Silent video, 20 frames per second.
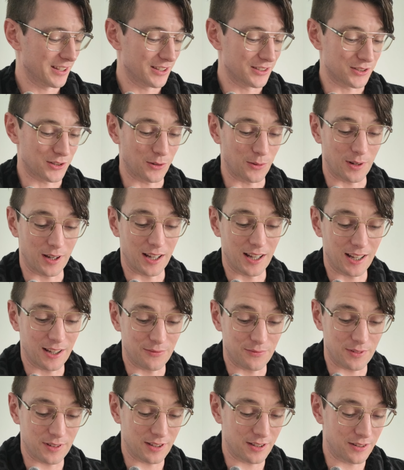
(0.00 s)
So I
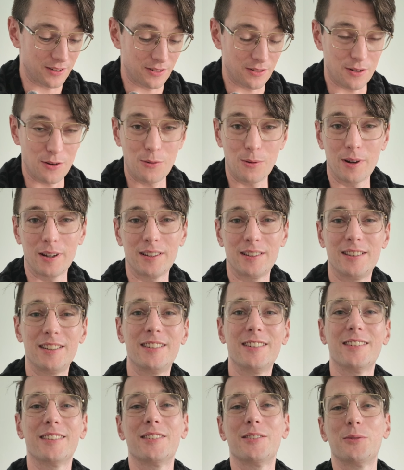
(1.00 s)
have no
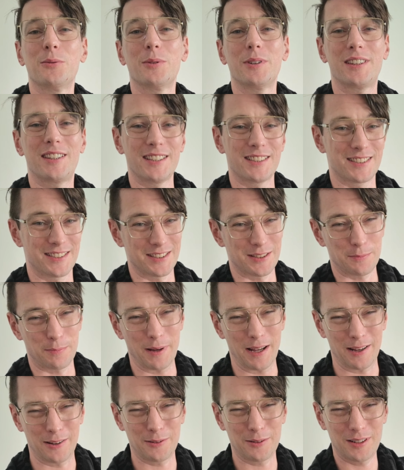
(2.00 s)
idea what this is
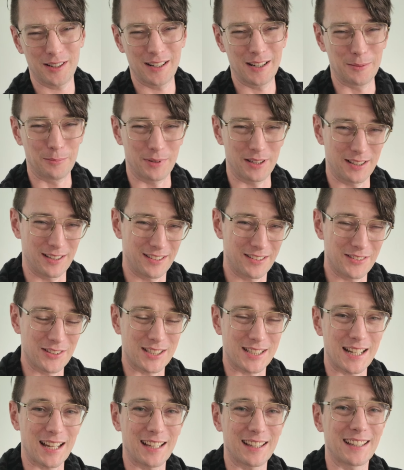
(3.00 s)
about, but I
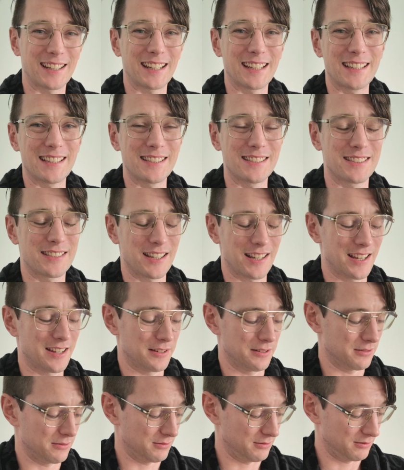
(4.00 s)
understand it is
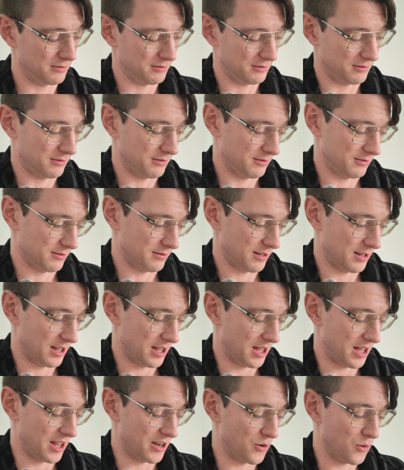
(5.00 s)

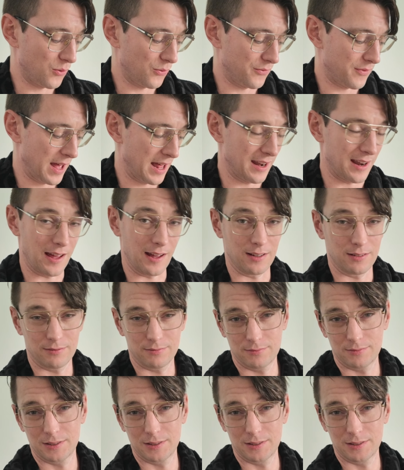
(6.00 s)
a novella.